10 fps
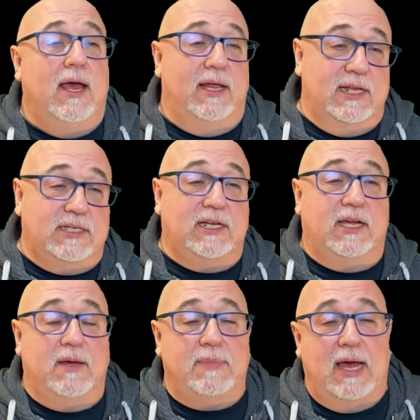And this is going
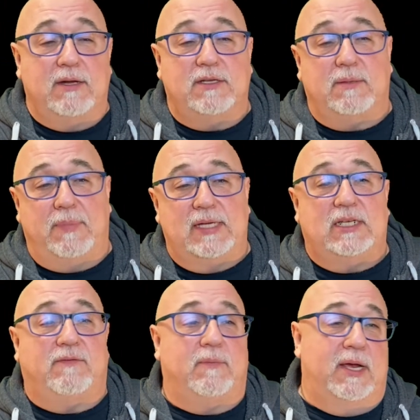to come down to some
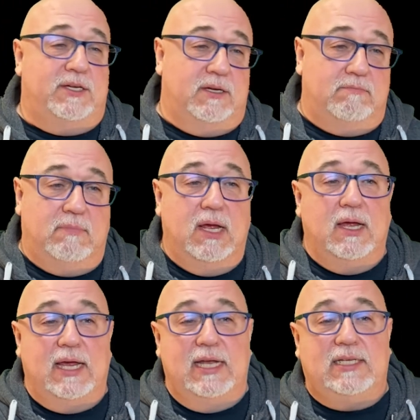basic information:
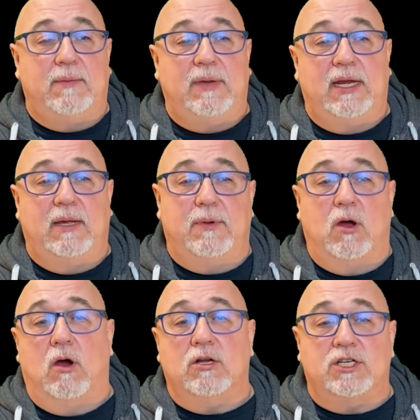easy, medium, and
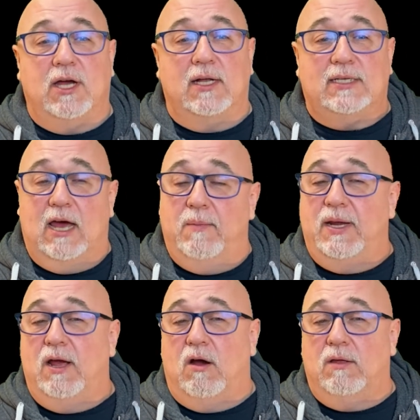hard shots. How
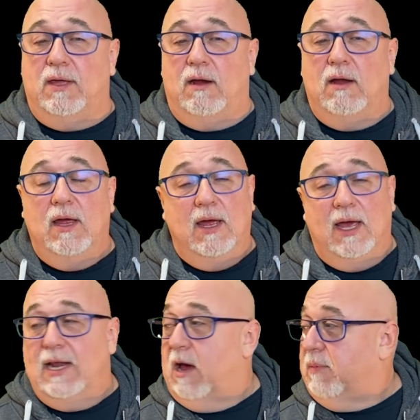many are there
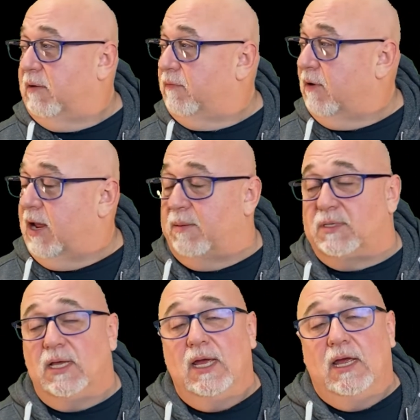and how many frames?